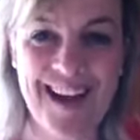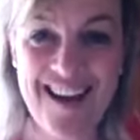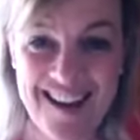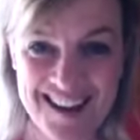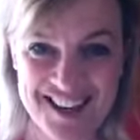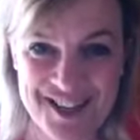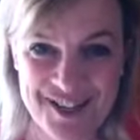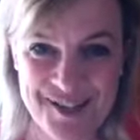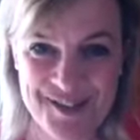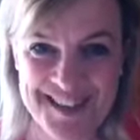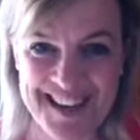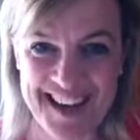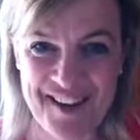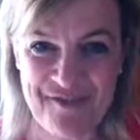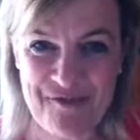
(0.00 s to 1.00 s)
Hi, Susan
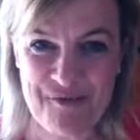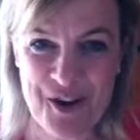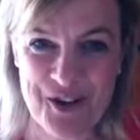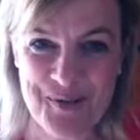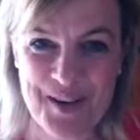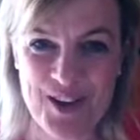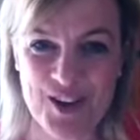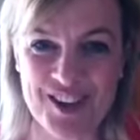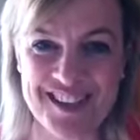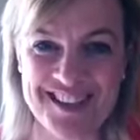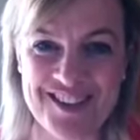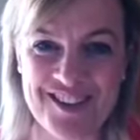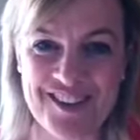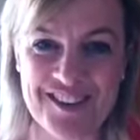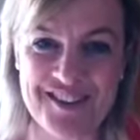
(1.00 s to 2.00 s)
here from Rosemary Colony
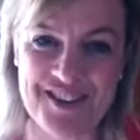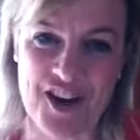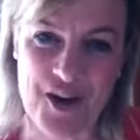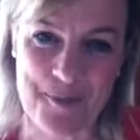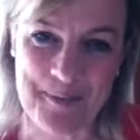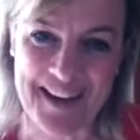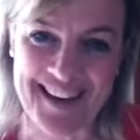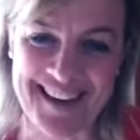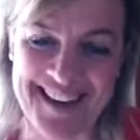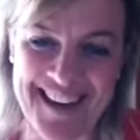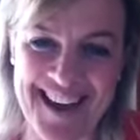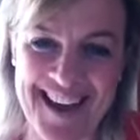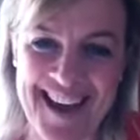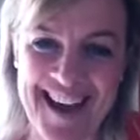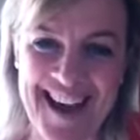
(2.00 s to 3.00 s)
Derby.
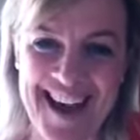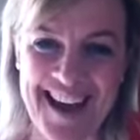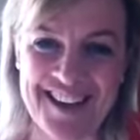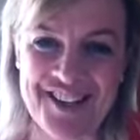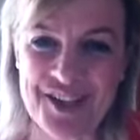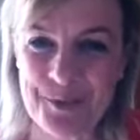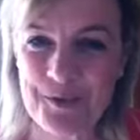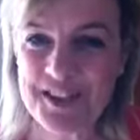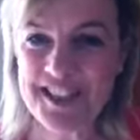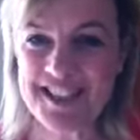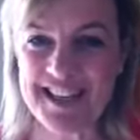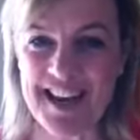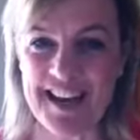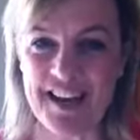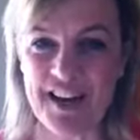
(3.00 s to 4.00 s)
Just wanted to
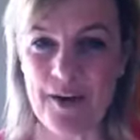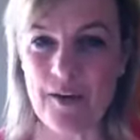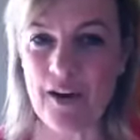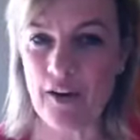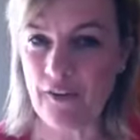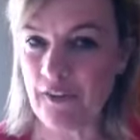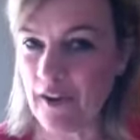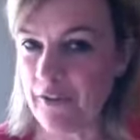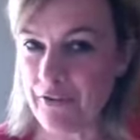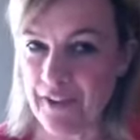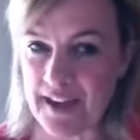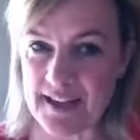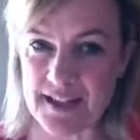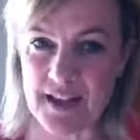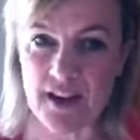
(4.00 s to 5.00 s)
let you know a lot of
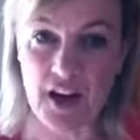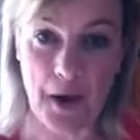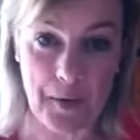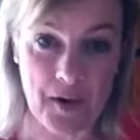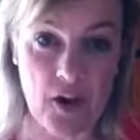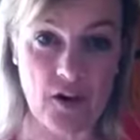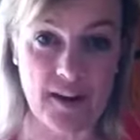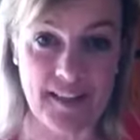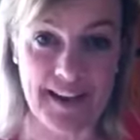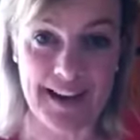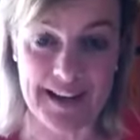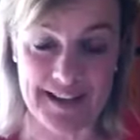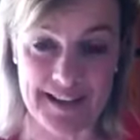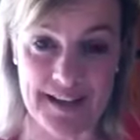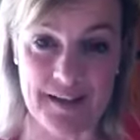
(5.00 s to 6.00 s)
things that are going on at the
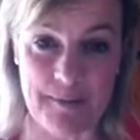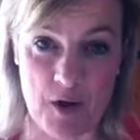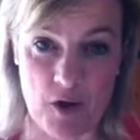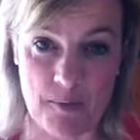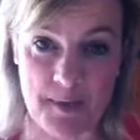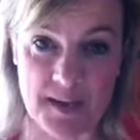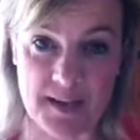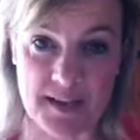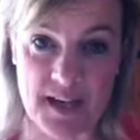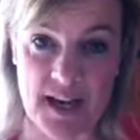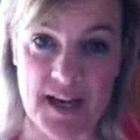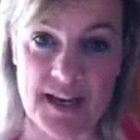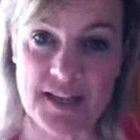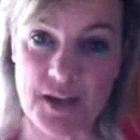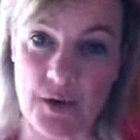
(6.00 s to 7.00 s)
class at the moment.
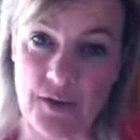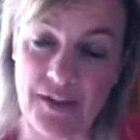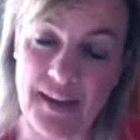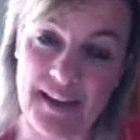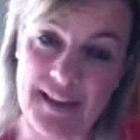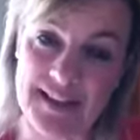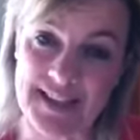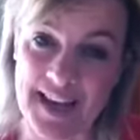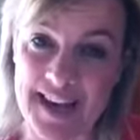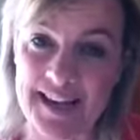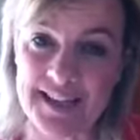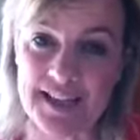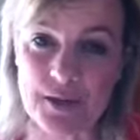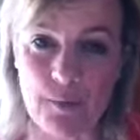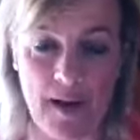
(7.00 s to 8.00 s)
So I think it's
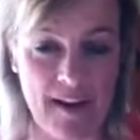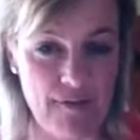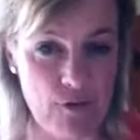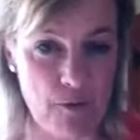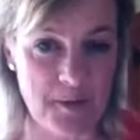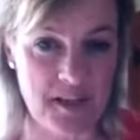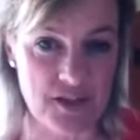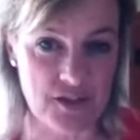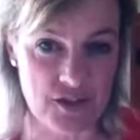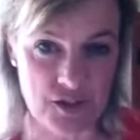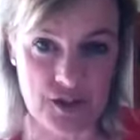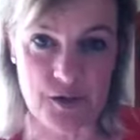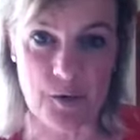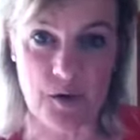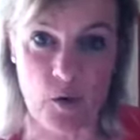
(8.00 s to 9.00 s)
easiest way for me to just
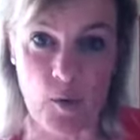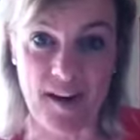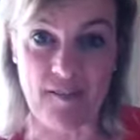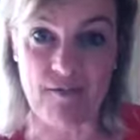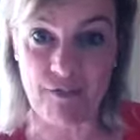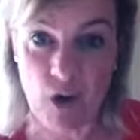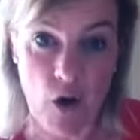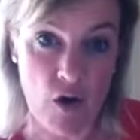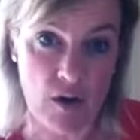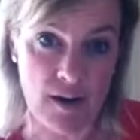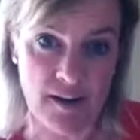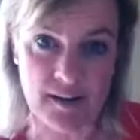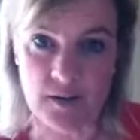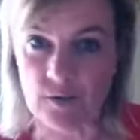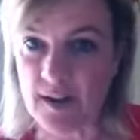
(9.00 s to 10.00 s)
do a quick vlog
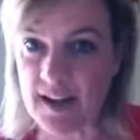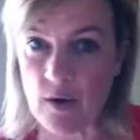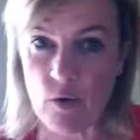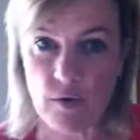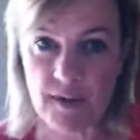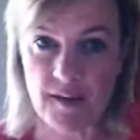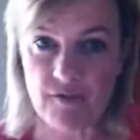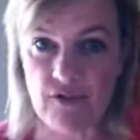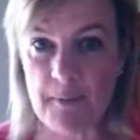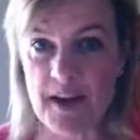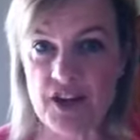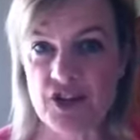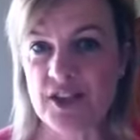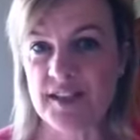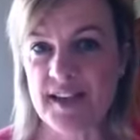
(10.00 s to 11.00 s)
and you'll get all the
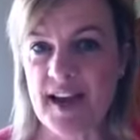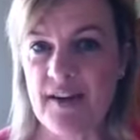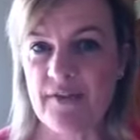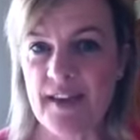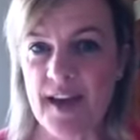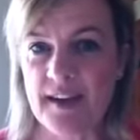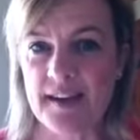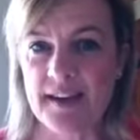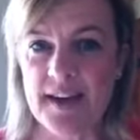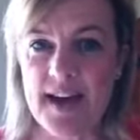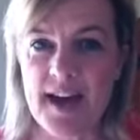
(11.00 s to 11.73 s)
information down then.